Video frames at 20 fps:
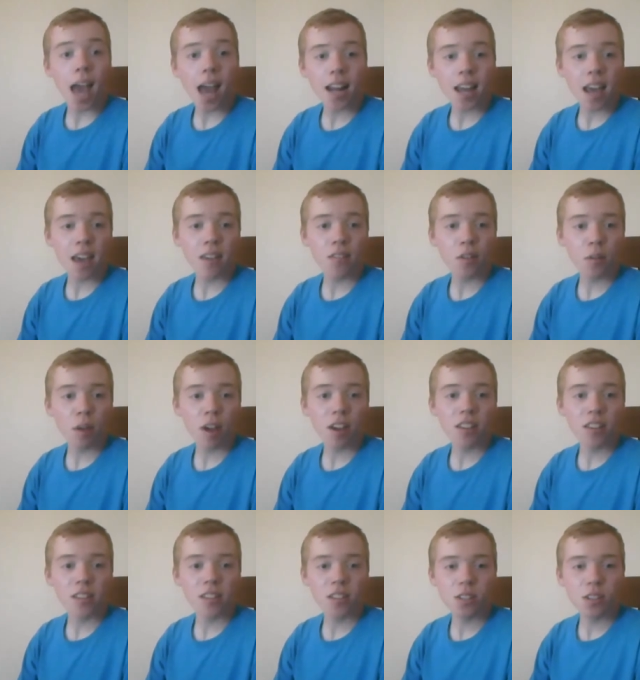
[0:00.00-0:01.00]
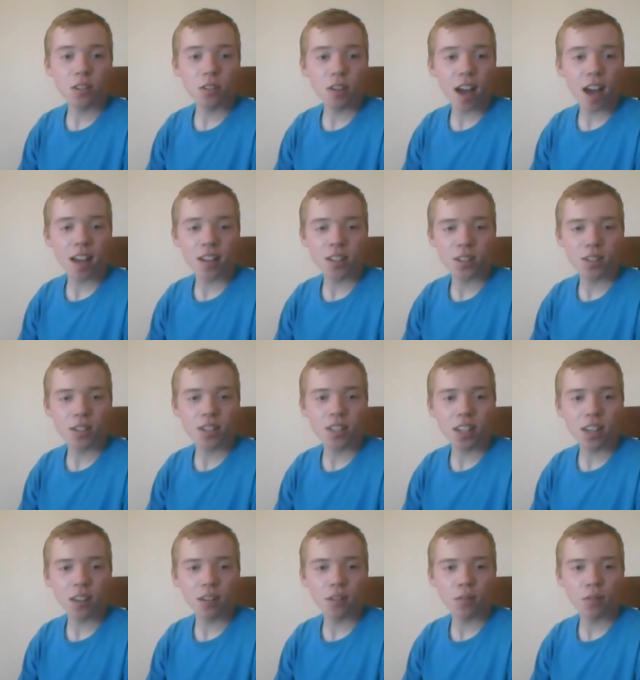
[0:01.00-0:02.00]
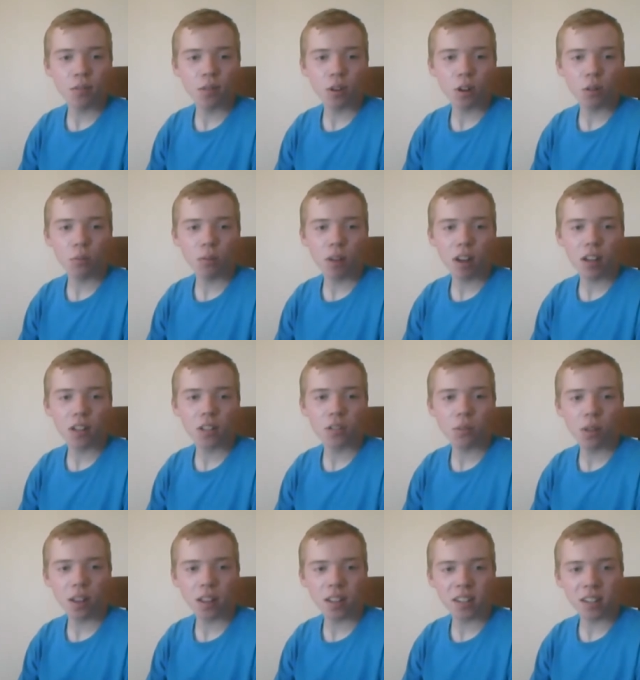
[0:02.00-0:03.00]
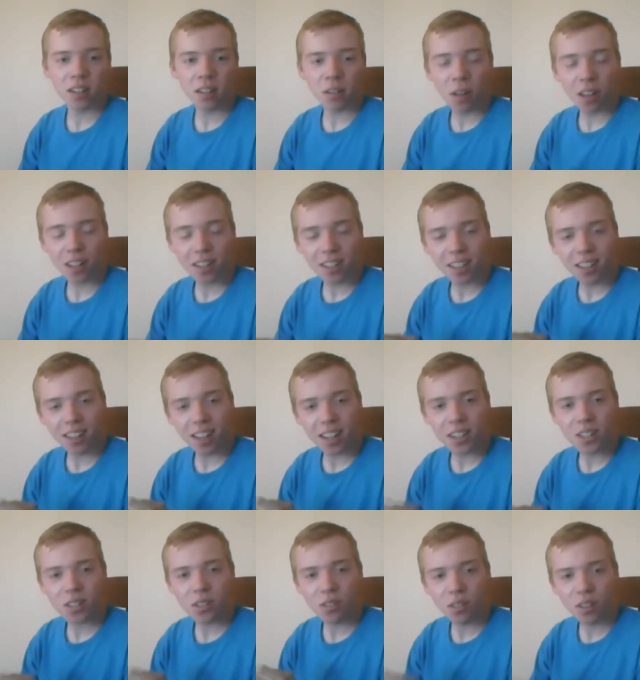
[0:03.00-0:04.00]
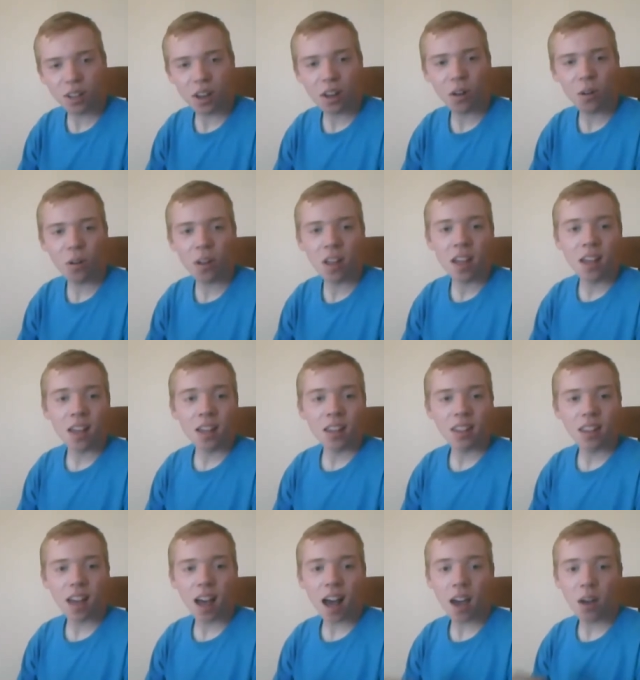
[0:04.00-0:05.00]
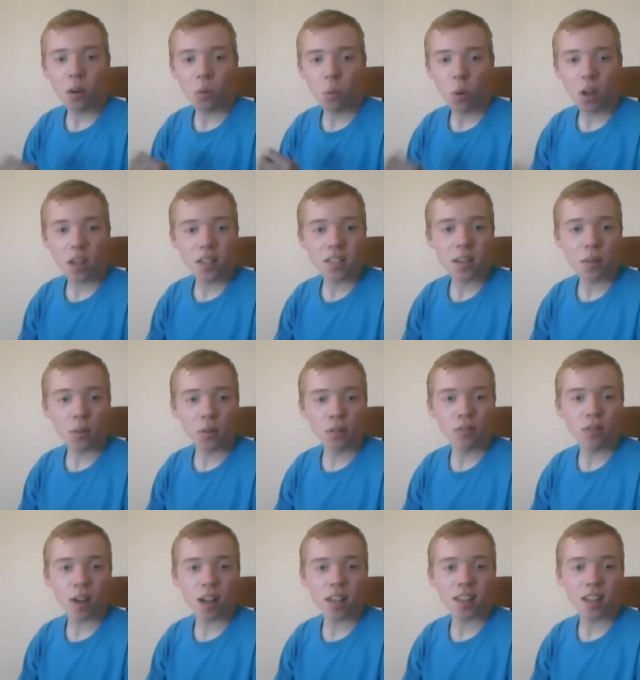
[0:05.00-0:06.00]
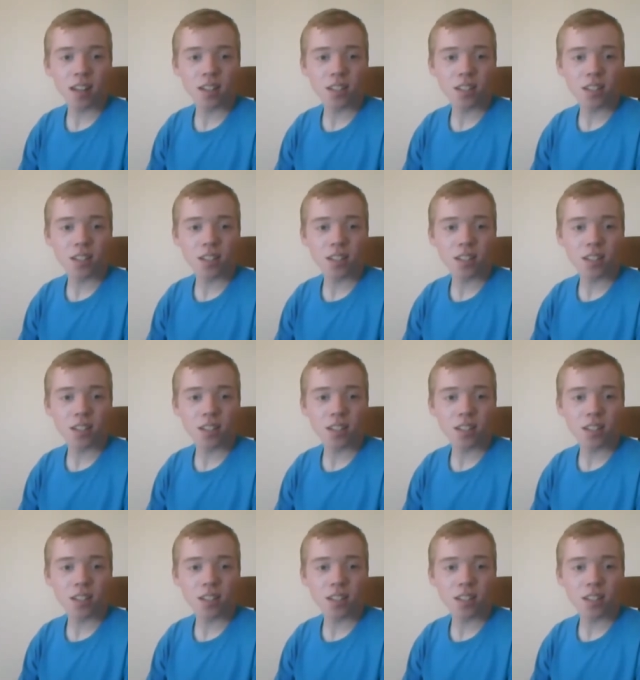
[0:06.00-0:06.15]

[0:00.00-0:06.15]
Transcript: And hey everybody, this is Geocacher TN Photobug. Just wanted to let you know that I was able to find